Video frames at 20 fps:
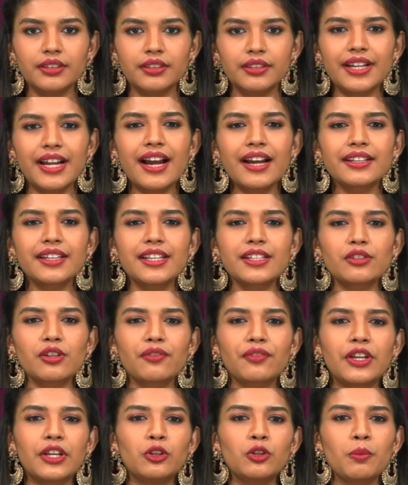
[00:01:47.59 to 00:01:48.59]
The dark days
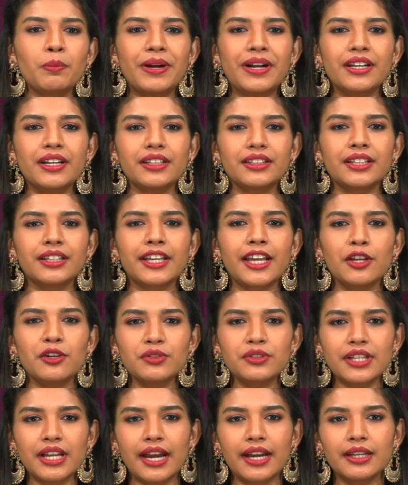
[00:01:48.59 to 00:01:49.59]
of Hindu Pandit
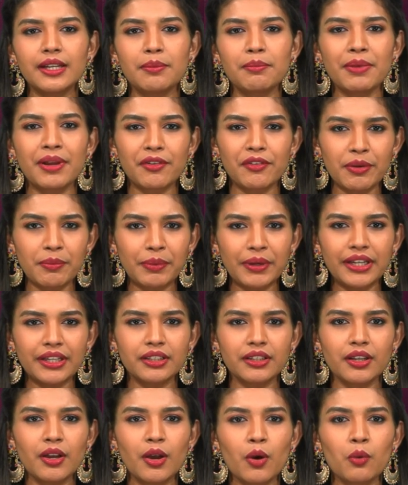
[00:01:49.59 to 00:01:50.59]
genocide may
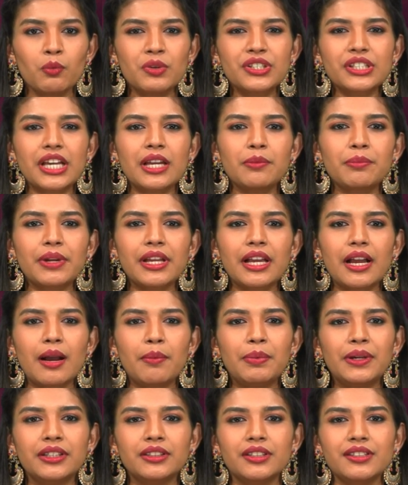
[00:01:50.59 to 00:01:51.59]
repeat, which can bring
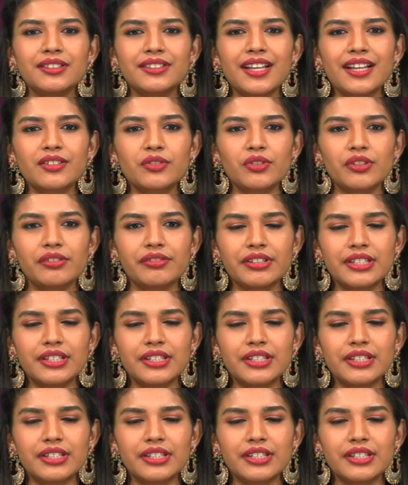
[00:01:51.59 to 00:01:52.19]
up the disastrous